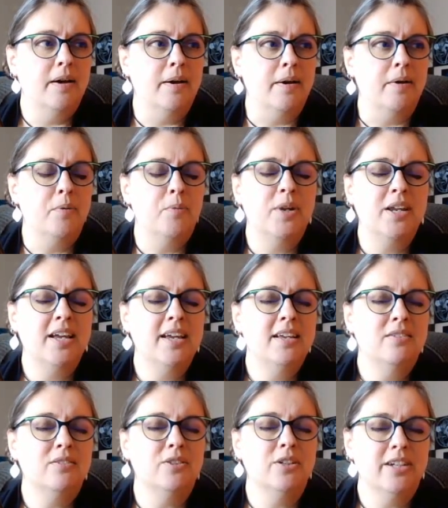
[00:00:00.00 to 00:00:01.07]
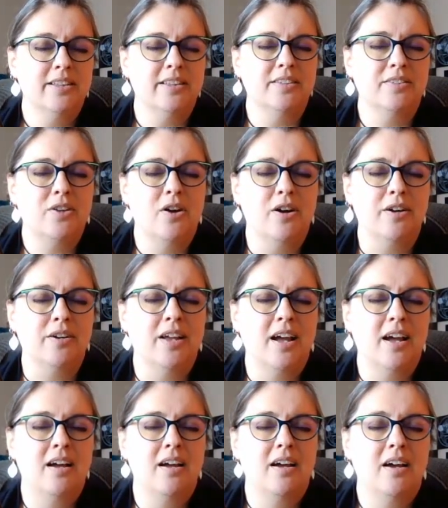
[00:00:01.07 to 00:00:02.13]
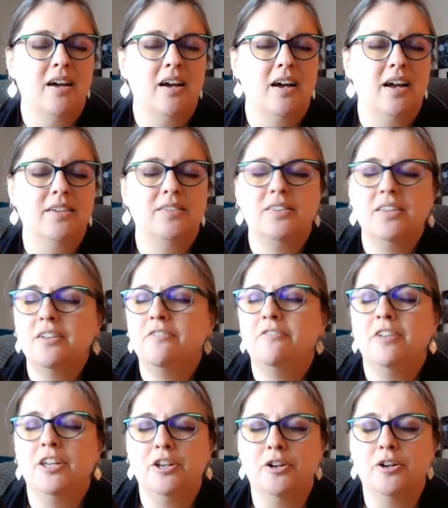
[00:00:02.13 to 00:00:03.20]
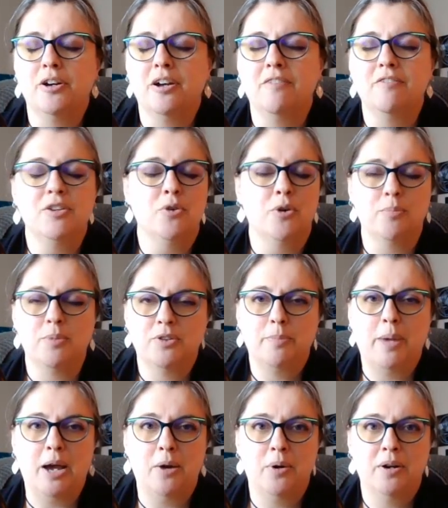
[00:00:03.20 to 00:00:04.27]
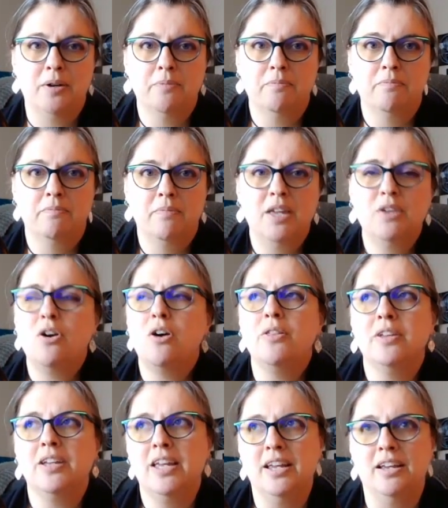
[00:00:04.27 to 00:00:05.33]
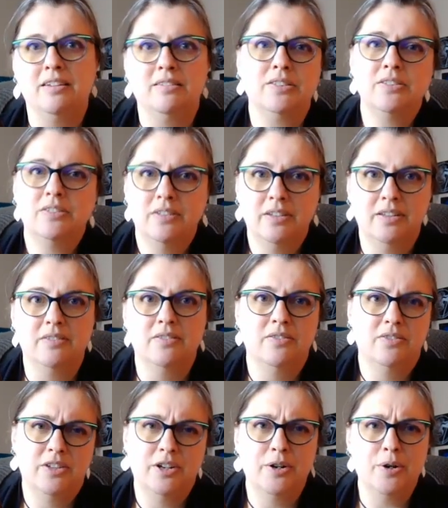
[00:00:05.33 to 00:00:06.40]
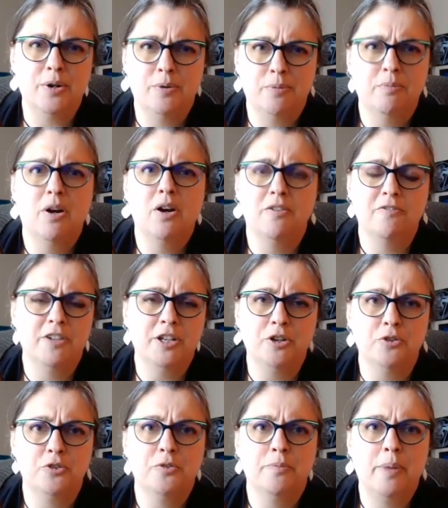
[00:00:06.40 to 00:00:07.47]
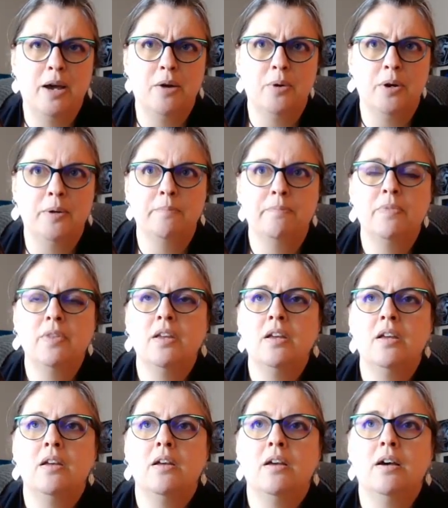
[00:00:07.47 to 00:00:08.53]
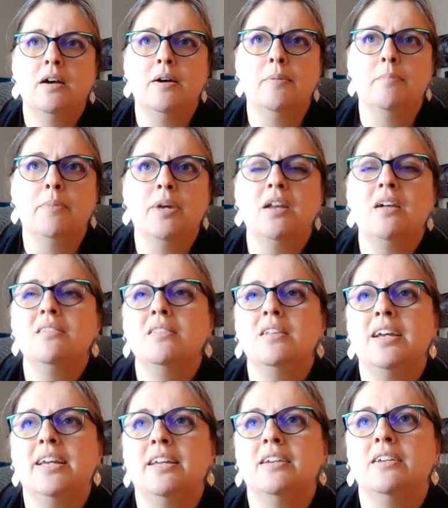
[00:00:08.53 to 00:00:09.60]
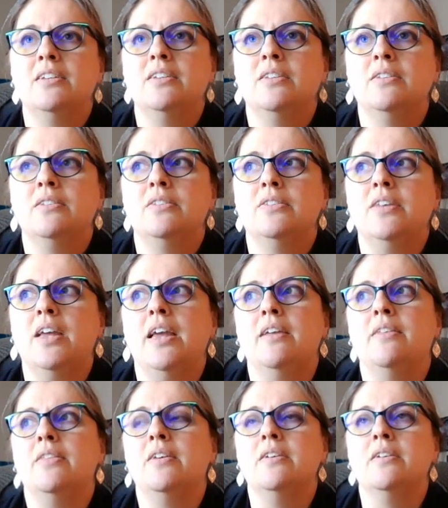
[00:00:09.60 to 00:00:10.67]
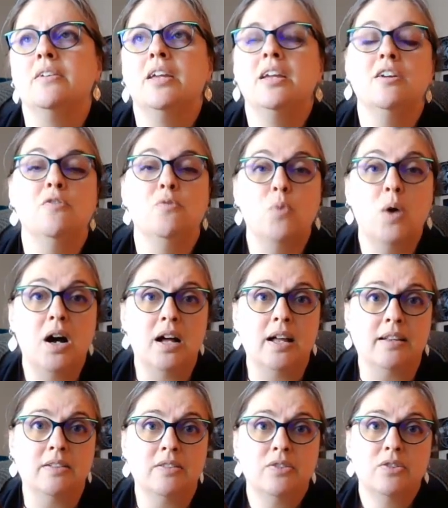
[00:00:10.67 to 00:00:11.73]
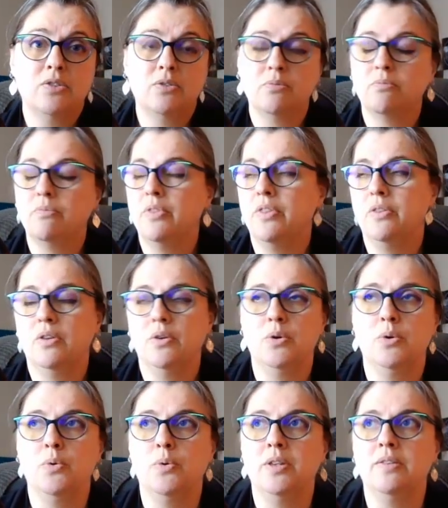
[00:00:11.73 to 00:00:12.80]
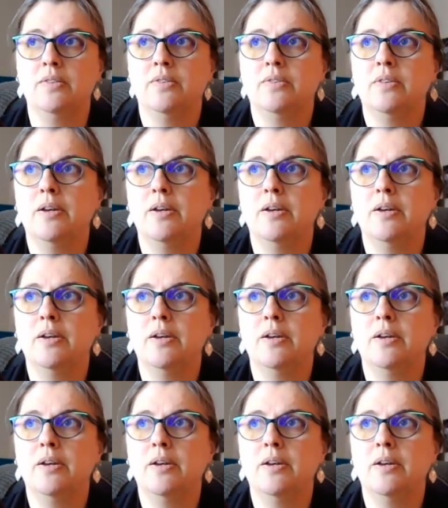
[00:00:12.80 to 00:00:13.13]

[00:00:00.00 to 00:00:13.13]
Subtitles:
When I look at this card, I see a figure of enormous power. And all the kings in tarot are figures of power. But unlike, say, the King of Wands, who is